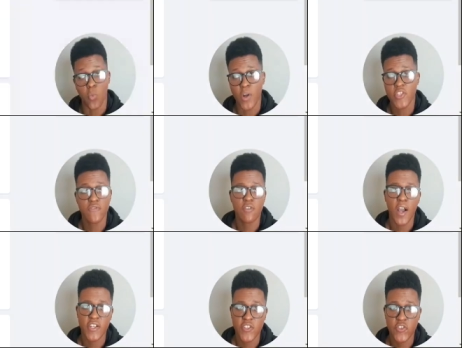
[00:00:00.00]
Once you've
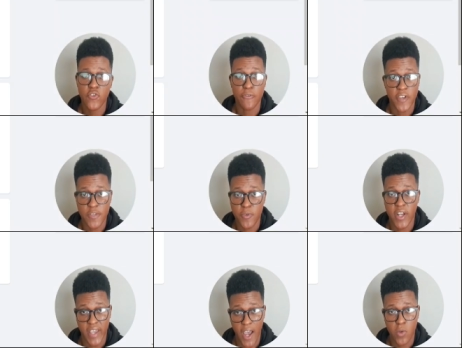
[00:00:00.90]
logged into your
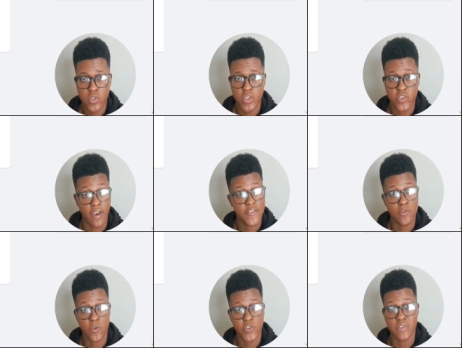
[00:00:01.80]
Facebook account, you have
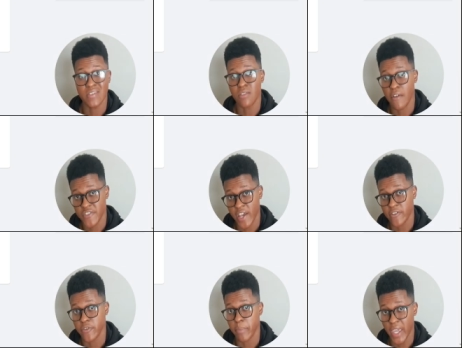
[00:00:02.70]
to look to the left
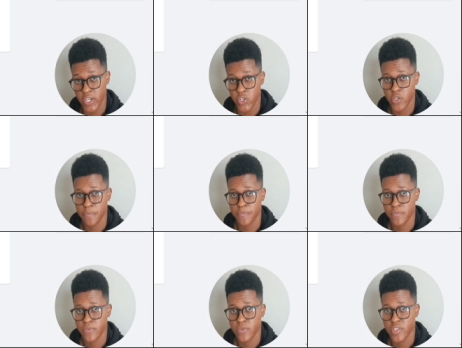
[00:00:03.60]
side of the page.
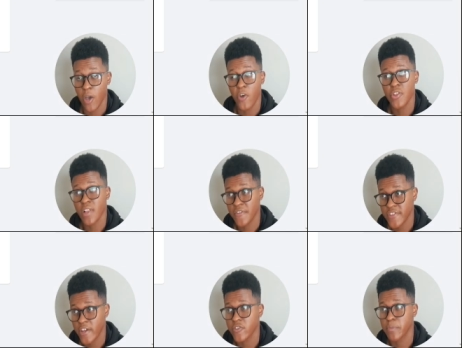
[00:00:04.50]
Now on the left
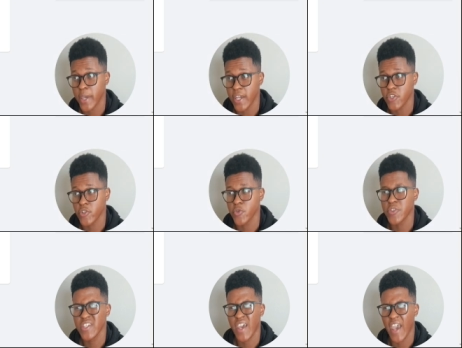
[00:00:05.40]
side of the page, you'll
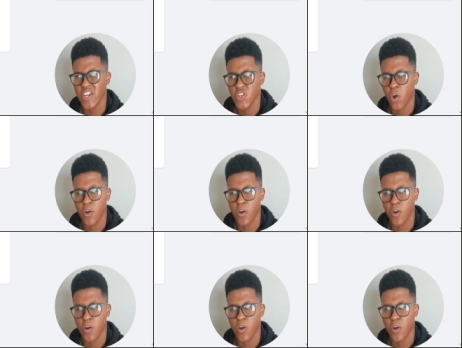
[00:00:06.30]
see a heading